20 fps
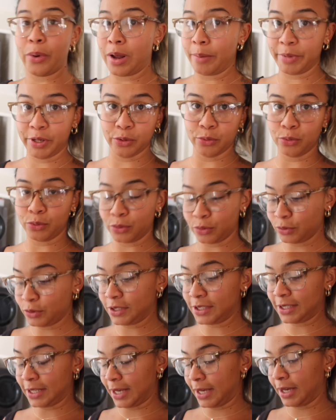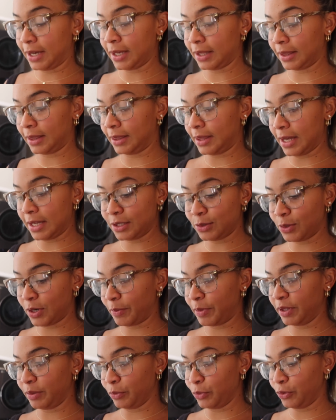ramen noodles. Like that's what
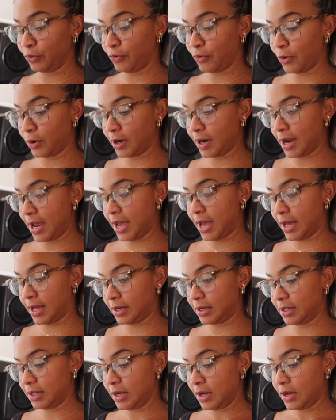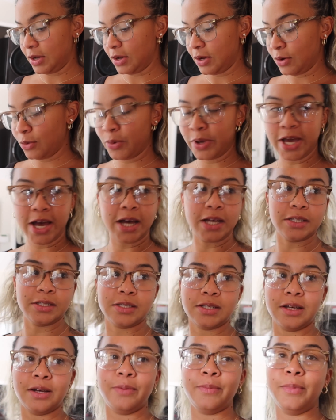I'm in the mood for. And we had
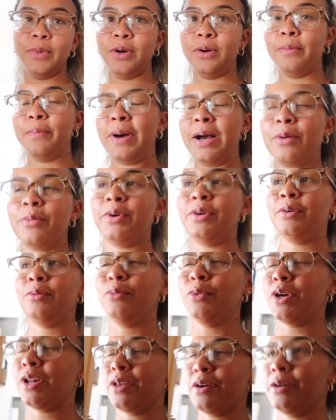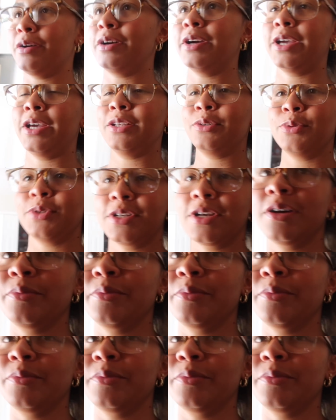some back when one of the hurricanes was